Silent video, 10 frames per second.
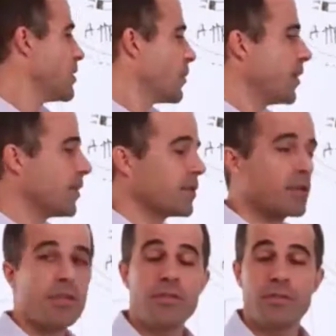Well, the
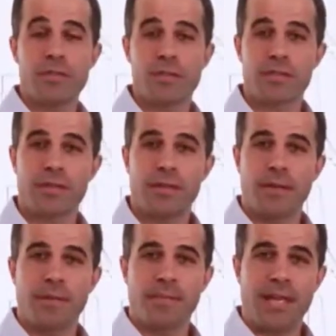good news is
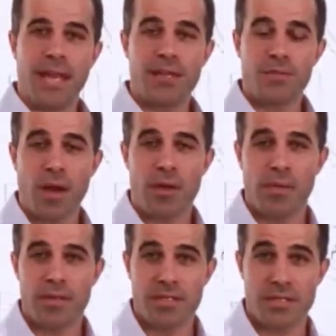that is why
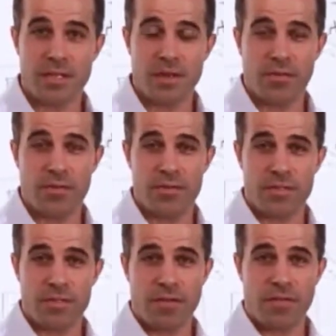we exist at Infusionsoft.